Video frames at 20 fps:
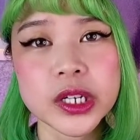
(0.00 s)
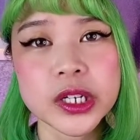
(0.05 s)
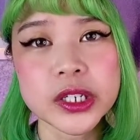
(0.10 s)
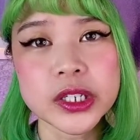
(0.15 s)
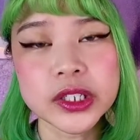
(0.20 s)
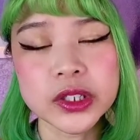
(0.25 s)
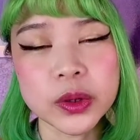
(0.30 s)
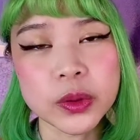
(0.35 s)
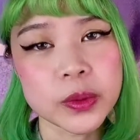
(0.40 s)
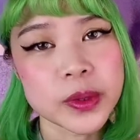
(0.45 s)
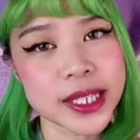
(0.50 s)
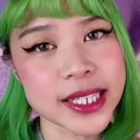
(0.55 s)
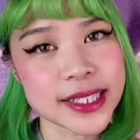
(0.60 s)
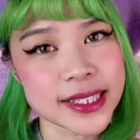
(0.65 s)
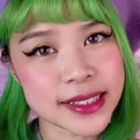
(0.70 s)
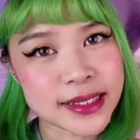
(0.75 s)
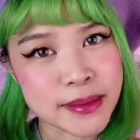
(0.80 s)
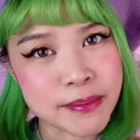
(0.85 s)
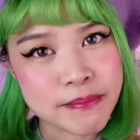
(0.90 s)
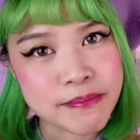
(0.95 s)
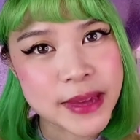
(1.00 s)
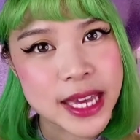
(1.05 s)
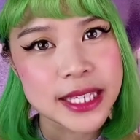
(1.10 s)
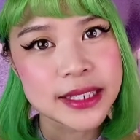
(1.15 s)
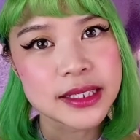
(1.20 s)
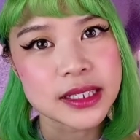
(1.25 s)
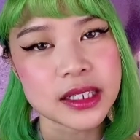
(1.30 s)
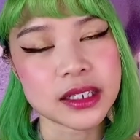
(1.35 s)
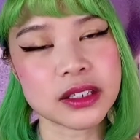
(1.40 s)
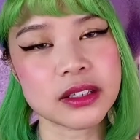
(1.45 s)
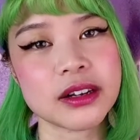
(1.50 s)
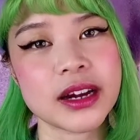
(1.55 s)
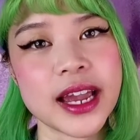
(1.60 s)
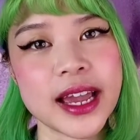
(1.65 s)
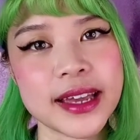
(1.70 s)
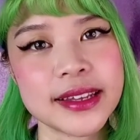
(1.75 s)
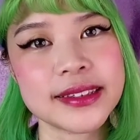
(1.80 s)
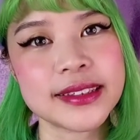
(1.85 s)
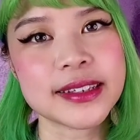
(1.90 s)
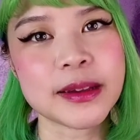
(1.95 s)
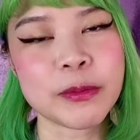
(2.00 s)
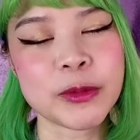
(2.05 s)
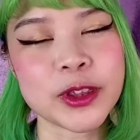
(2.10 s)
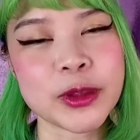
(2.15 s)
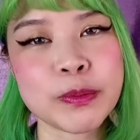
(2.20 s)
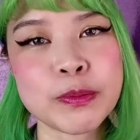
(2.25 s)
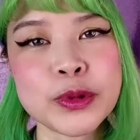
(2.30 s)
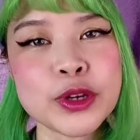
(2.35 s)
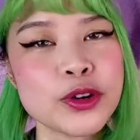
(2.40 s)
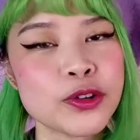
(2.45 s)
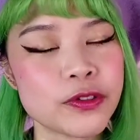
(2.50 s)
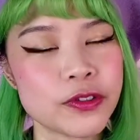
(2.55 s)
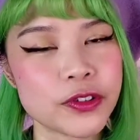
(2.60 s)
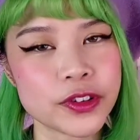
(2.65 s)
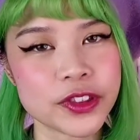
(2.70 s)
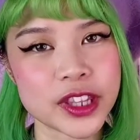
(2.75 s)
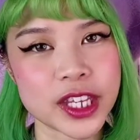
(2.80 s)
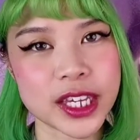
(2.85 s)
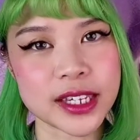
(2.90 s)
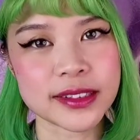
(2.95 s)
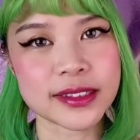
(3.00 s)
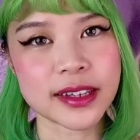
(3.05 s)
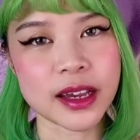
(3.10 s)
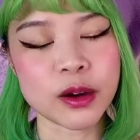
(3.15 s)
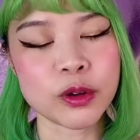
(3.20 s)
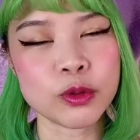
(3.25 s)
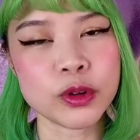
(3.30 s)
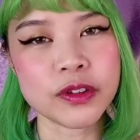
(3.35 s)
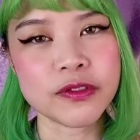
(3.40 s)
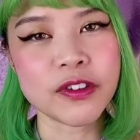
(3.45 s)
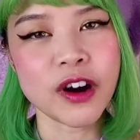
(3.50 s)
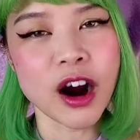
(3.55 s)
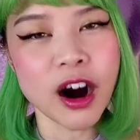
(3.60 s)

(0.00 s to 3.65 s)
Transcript: so it really cements in your head some of the beautiful things that we've